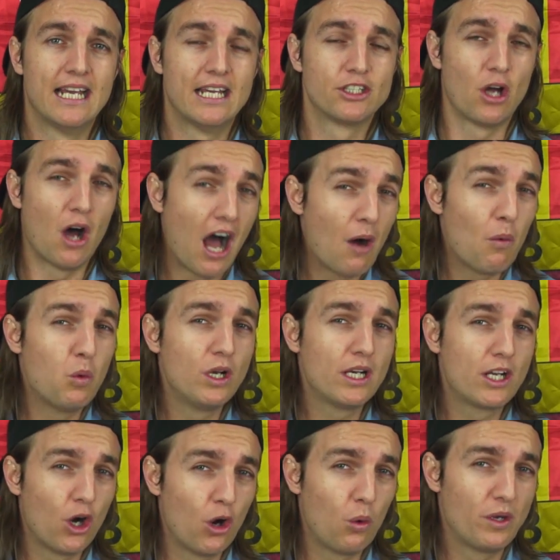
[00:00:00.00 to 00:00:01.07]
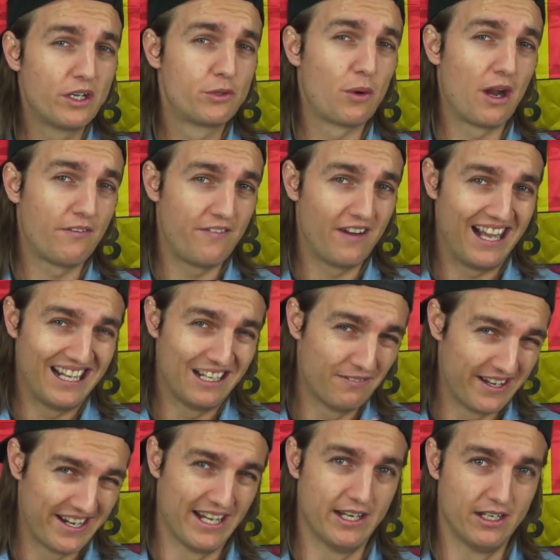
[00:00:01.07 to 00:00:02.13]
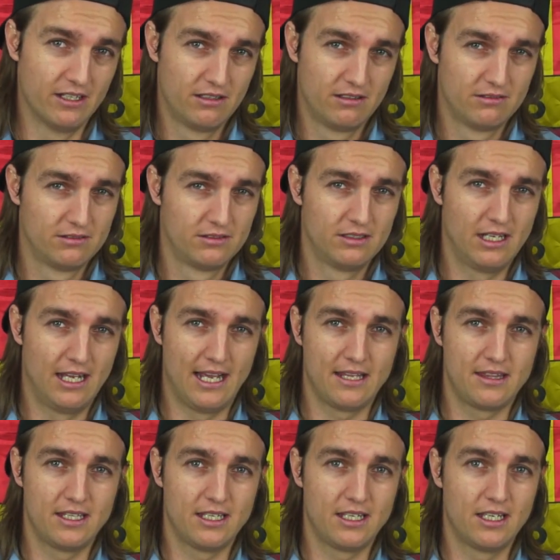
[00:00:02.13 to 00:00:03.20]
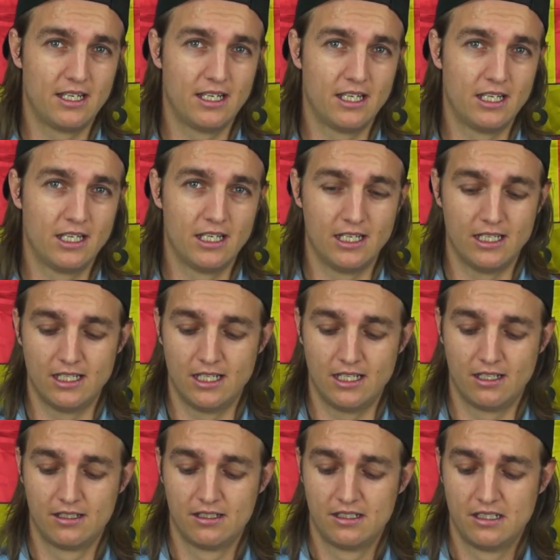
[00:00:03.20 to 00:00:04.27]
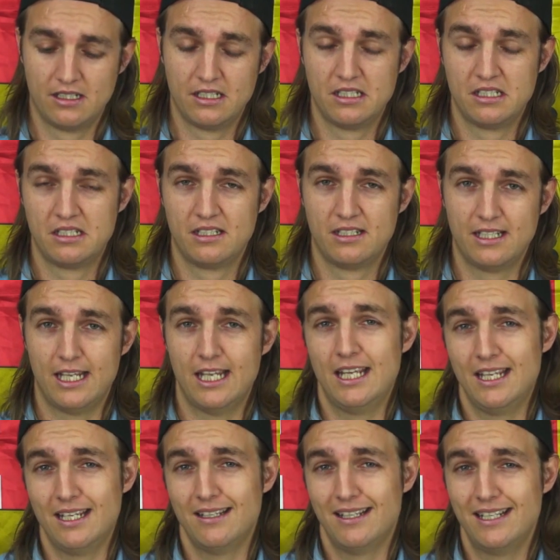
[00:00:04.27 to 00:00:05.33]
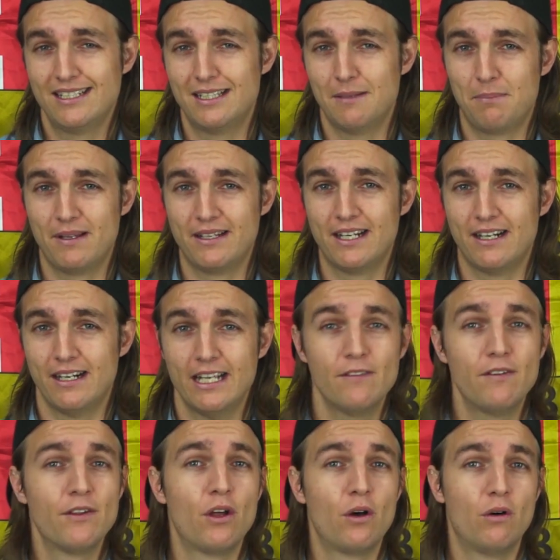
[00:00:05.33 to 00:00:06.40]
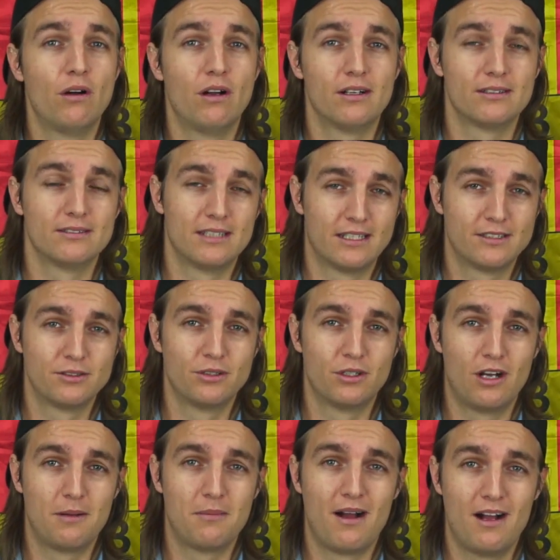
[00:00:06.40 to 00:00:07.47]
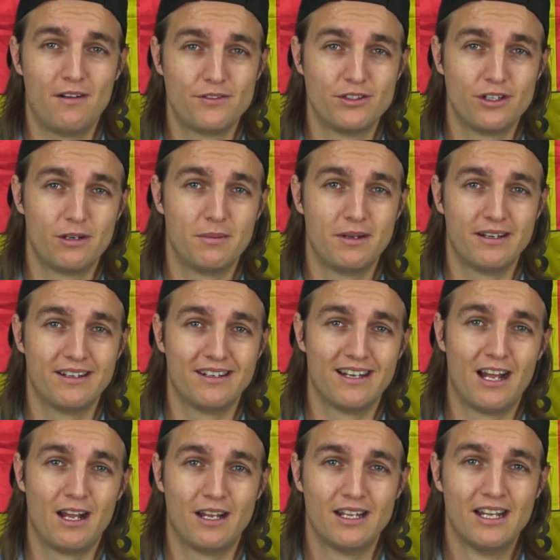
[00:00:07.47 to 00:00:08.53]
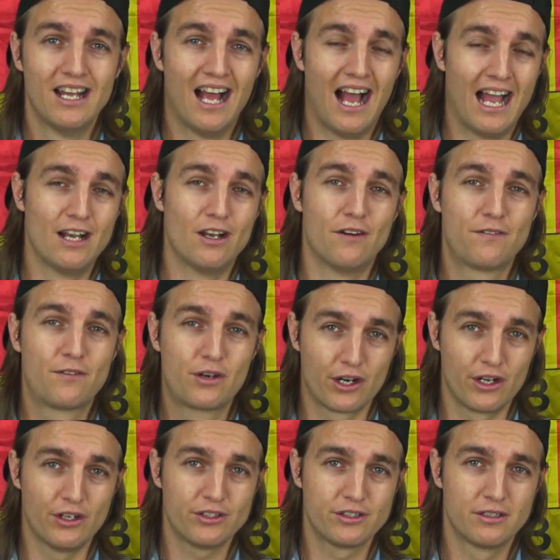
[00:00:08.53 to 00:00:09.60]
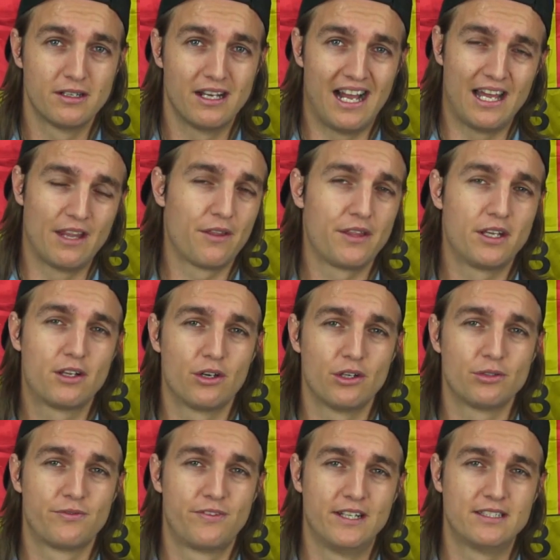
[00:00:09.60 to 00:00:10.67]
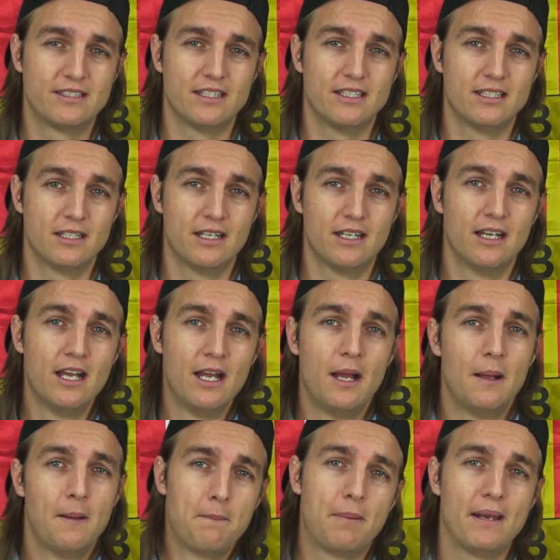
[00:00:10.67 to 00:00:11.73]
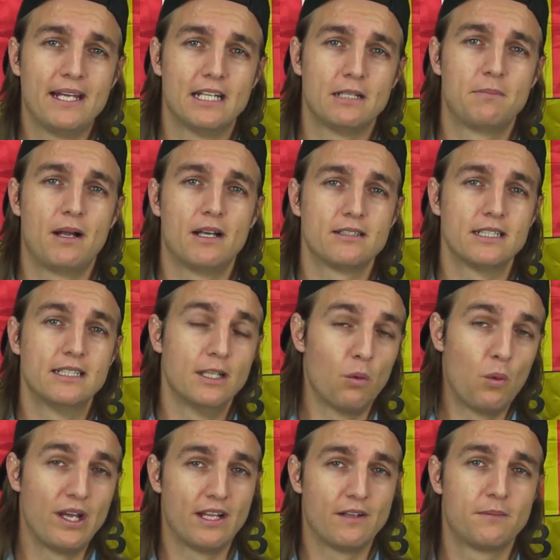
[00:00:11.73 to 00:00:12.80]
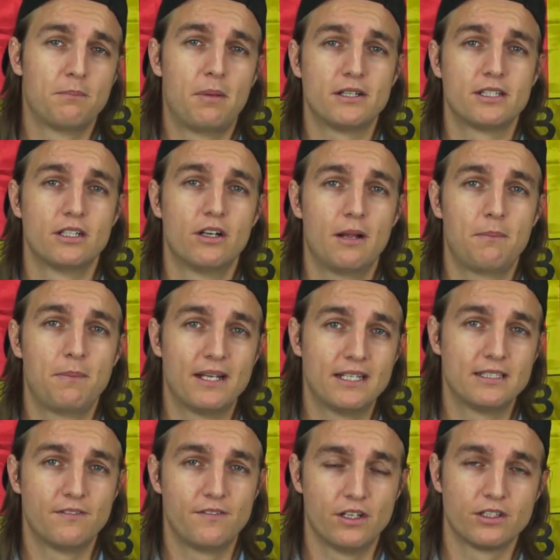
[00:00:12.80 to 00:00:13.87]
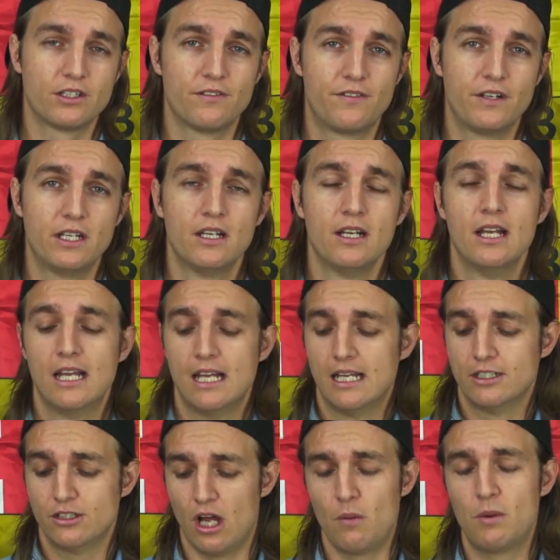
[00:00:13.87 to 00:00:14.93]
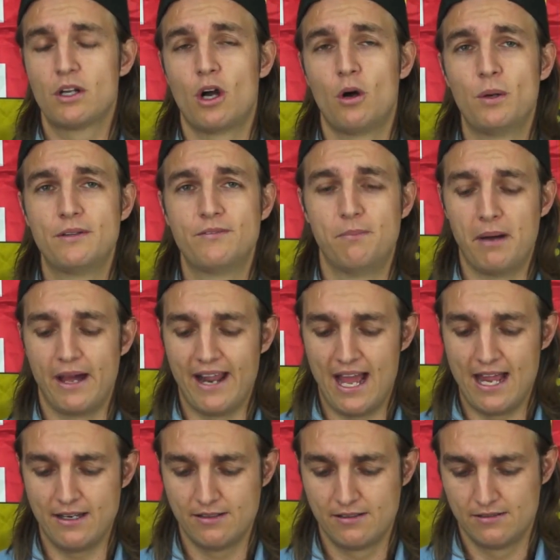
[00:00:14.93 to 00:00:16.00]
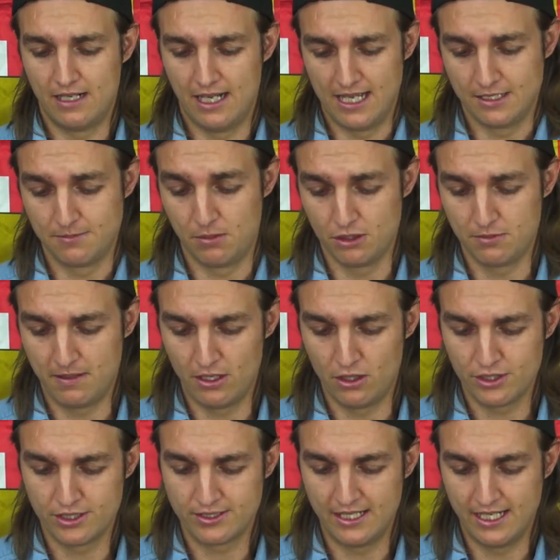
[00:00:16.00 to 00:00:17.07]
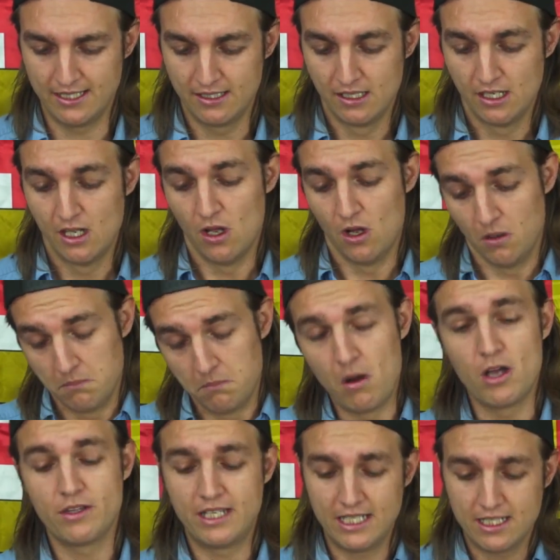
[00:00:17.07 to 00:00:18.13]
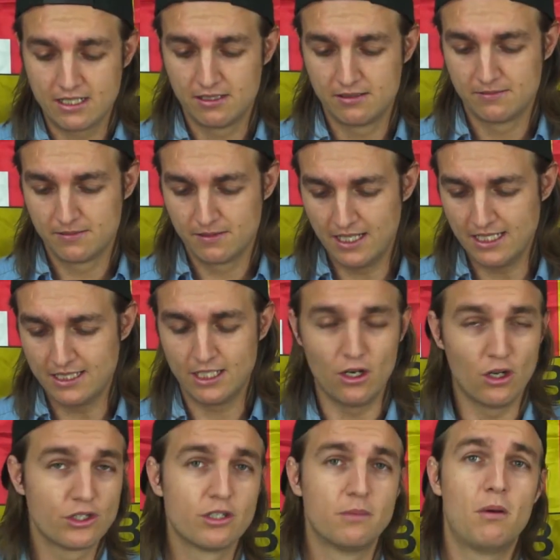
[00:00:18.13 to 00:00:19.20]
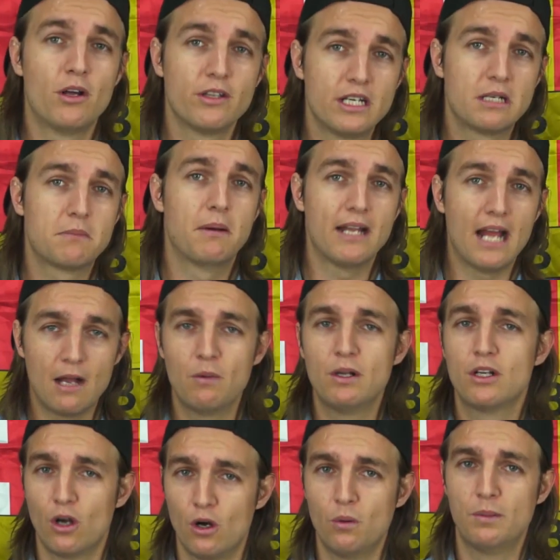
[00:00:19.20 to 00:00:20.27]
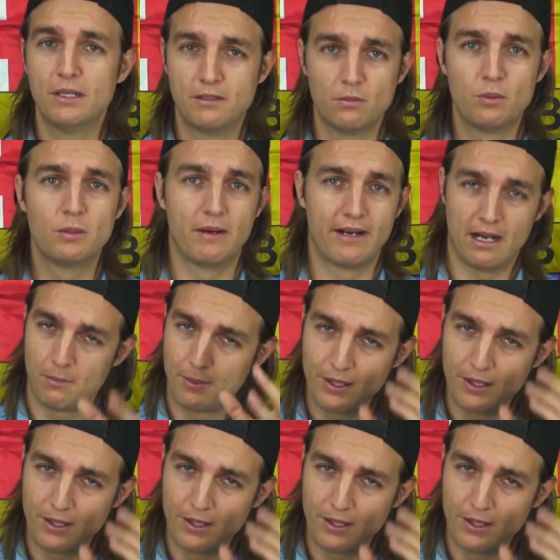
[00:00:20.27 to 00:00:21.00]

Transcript: So I will go with Rafael Varane. I think he's the player, even though, as you know, I'm half German and I love Kroos. I don't think Kroos fits in the play that in the way that Barcelona plays, the philosophy. So I will go with Varane, as Bosman also said. Modric, they said also Modric, but I will go with Varane.